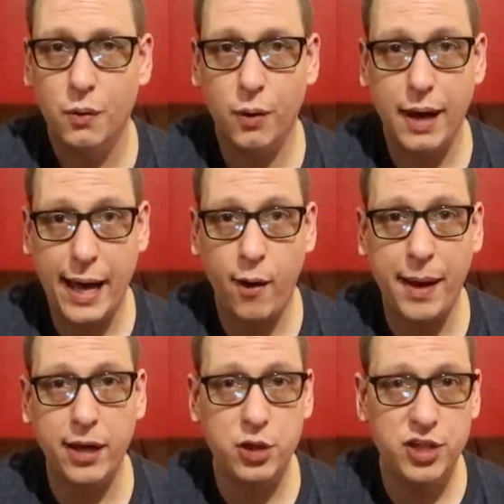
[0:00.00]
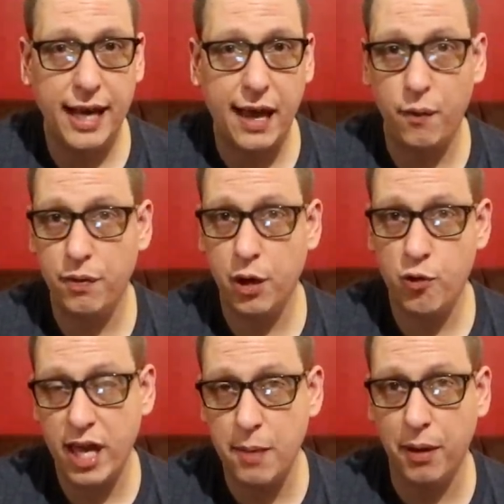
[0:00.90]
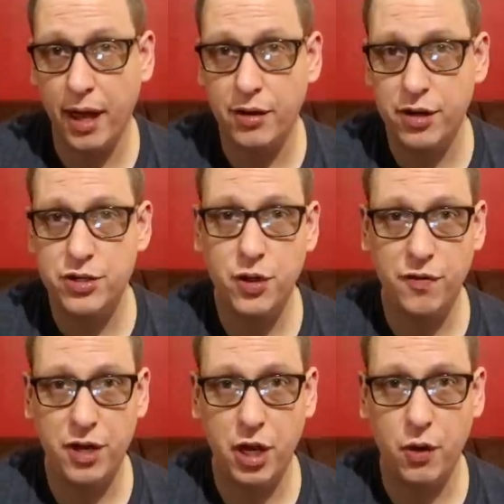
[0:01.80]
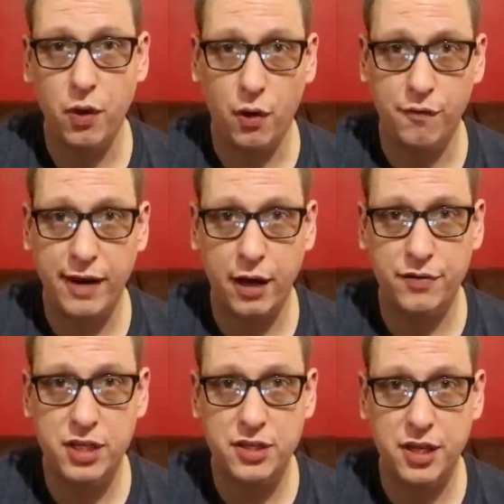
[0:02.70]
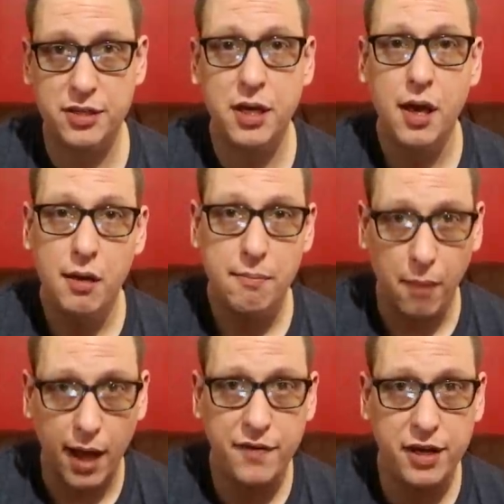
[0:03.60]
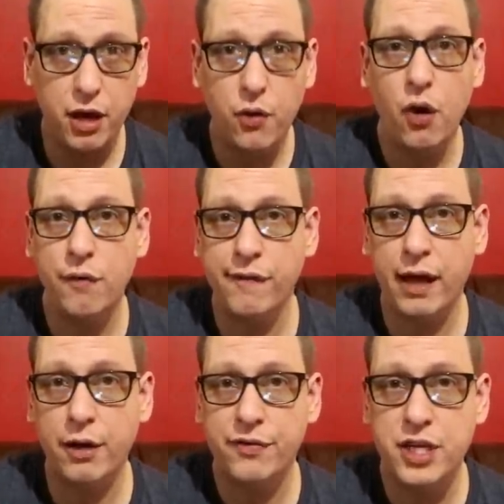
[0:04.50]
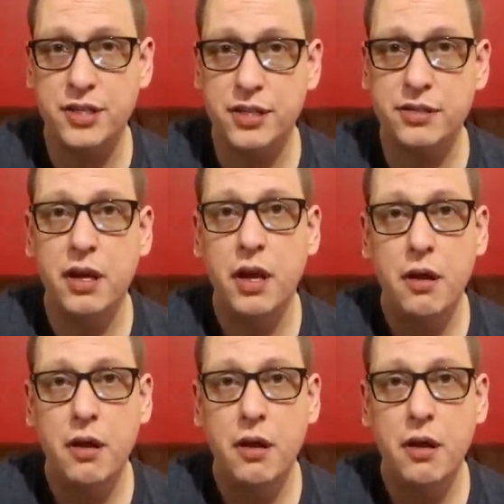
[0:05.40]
Well, how about you check out the Creaky Blinders' new video on Flat Earth Jesus, my video on Flat Earth Jesus,